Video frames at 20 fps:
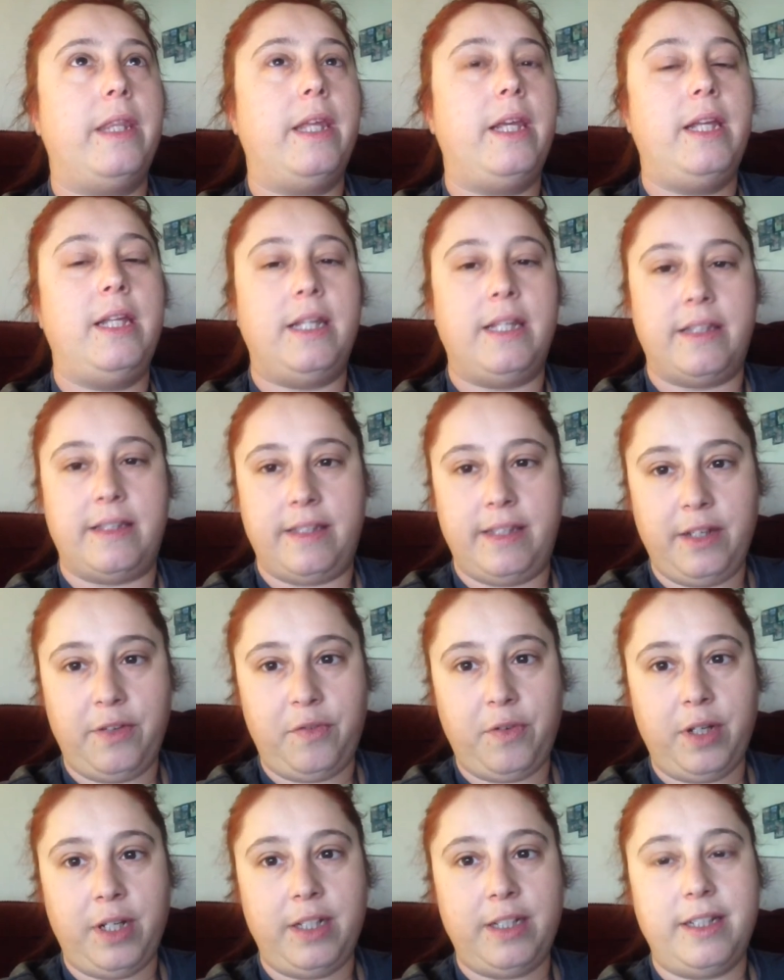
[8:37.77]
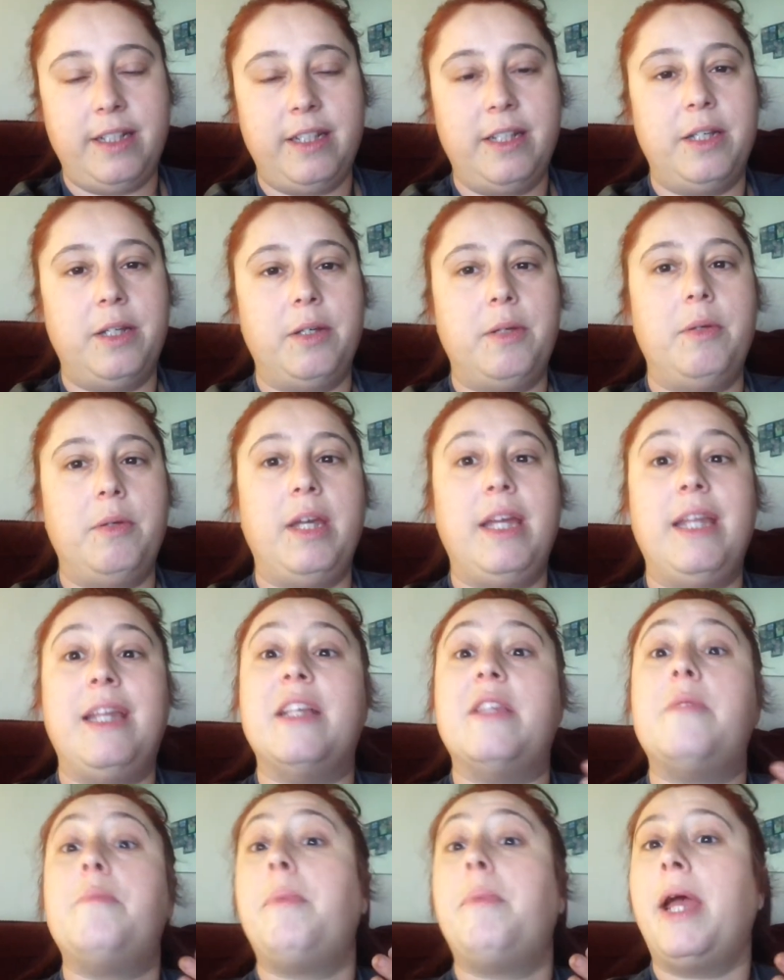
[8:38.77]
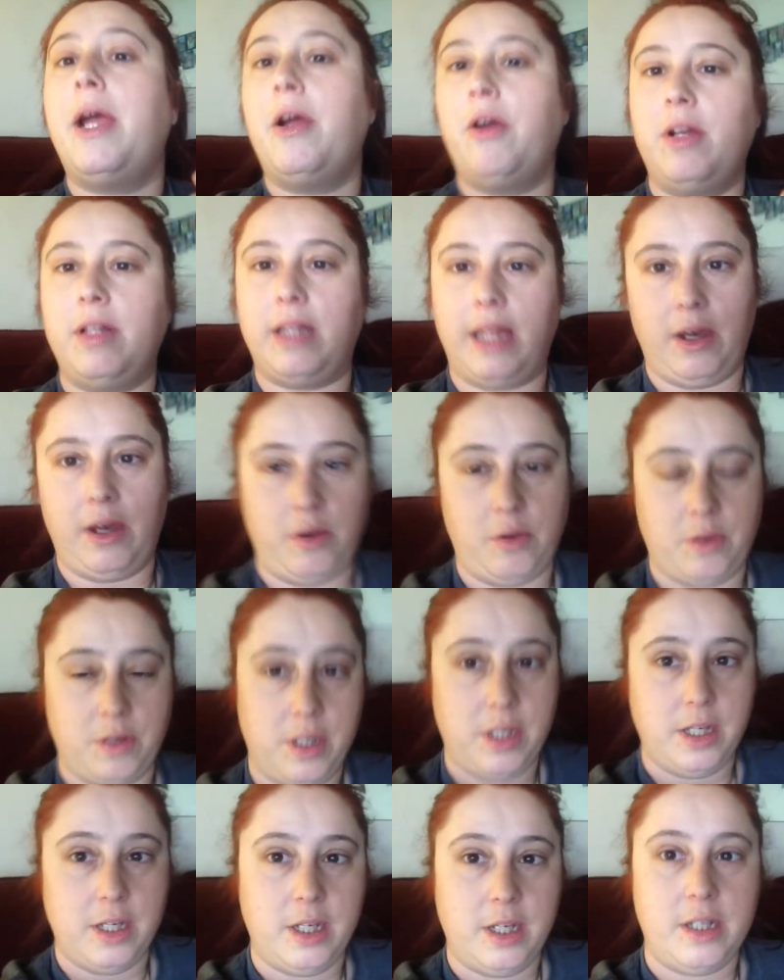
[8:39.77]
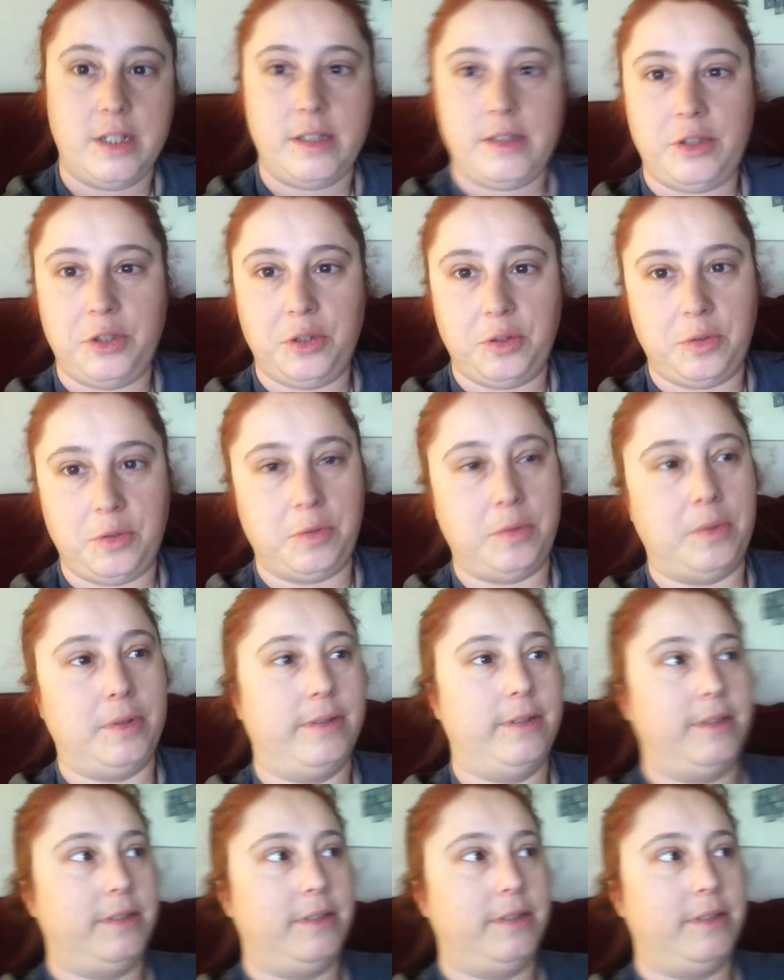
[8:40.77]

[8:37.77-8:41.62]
it is different, it is parallel to